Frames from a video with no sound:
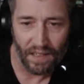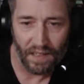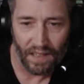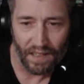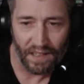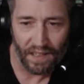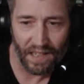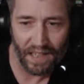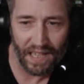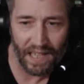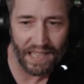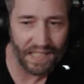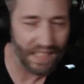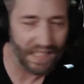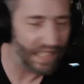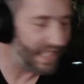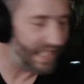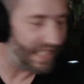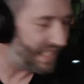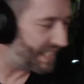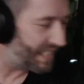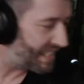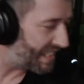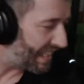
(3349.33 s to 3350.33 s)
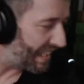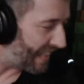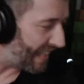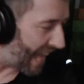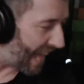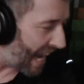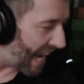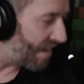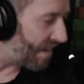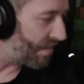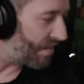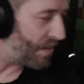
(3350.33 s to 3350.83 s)
He's just a
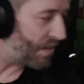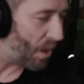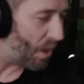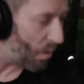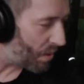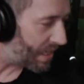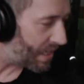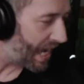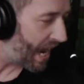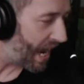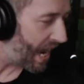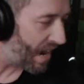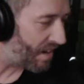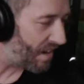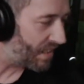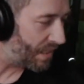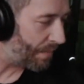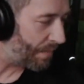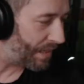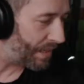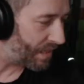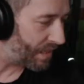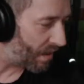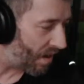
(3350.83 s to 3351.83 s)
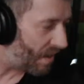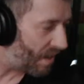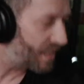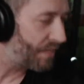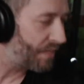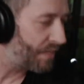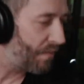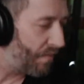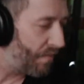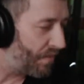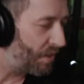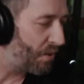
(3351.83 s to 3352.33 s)
liar. No one cares about the cost of a
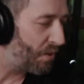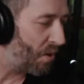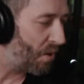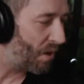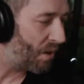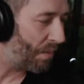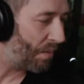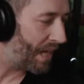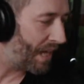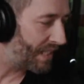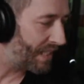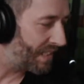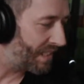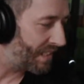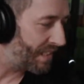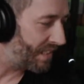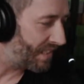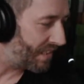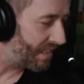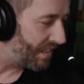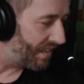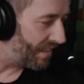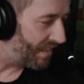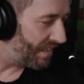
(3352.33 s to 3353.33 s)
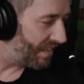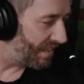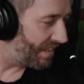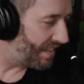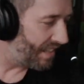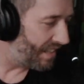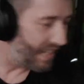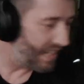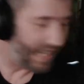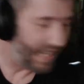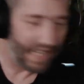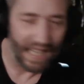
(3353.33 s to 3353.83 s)
few shulker boxes.
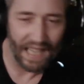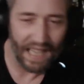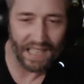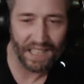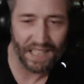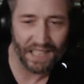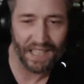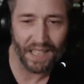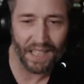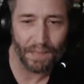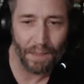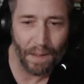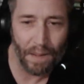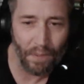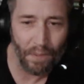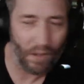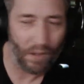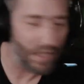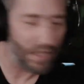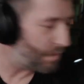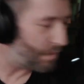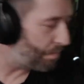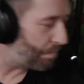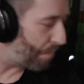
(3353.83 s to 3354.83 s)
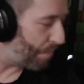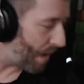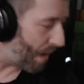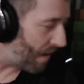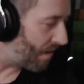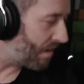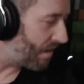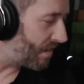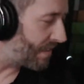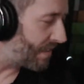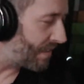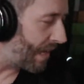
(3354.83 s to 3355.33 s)
It's just people are just
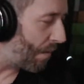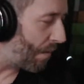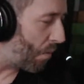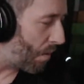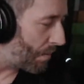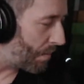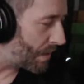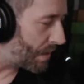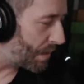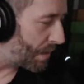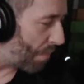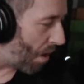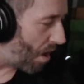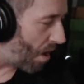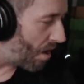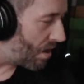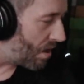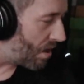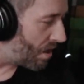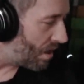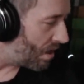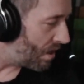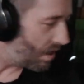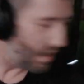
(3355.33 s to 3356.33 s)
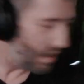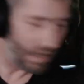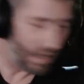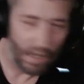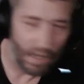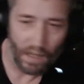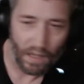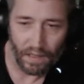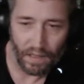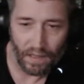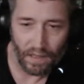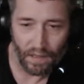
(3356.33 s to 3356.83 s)
butthurt that Worm is smart.
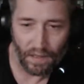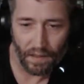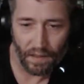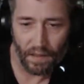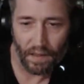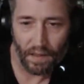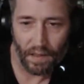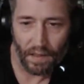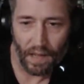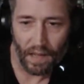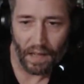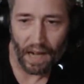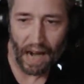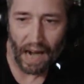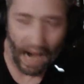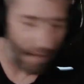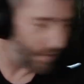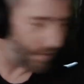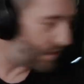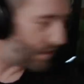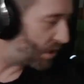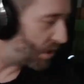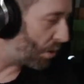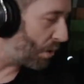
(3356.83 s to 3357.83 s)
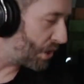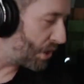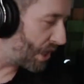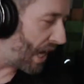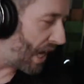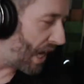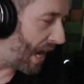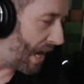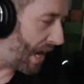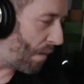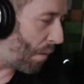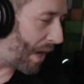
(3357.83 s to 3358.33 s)
I'm the storage
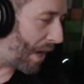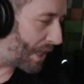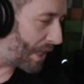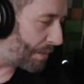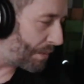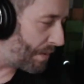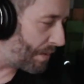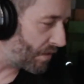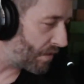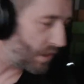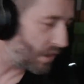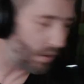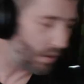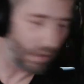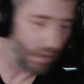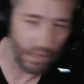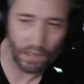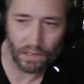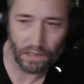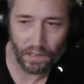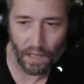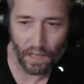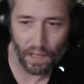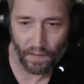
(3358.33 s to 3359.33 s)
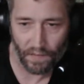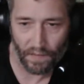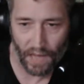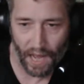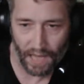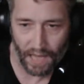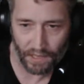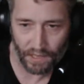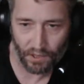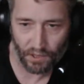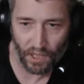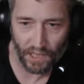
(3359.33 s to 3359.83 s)
guy. Watch me for storage stuff,
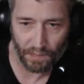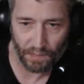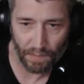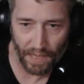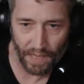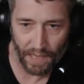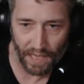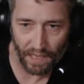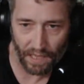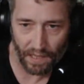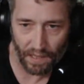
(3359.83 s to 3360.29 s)
guys. Trust me.